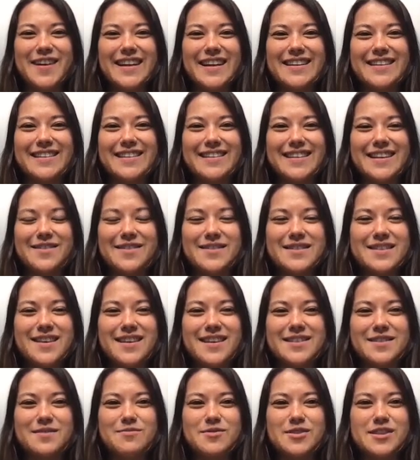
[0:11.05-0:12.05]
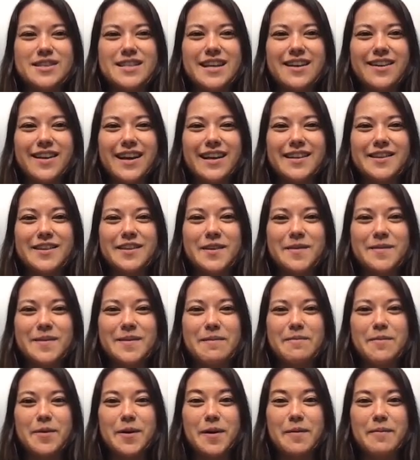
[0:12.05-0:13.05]
And it was awesome just hearing a little
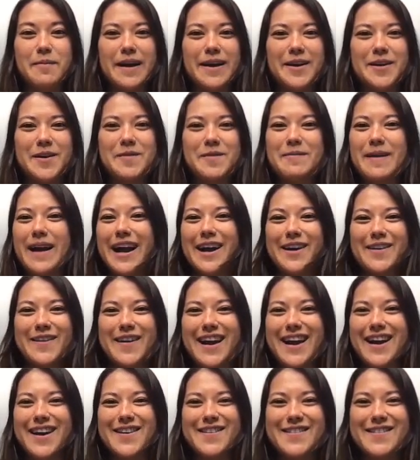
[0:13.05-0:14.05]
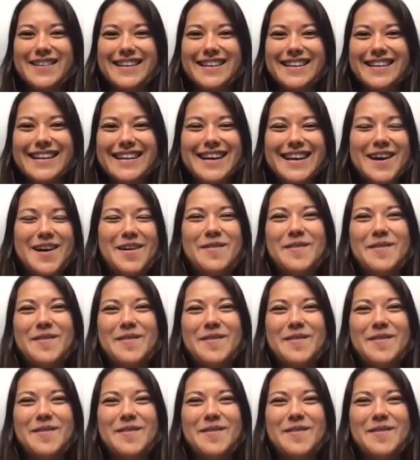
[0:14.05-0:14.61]
bit more about your background and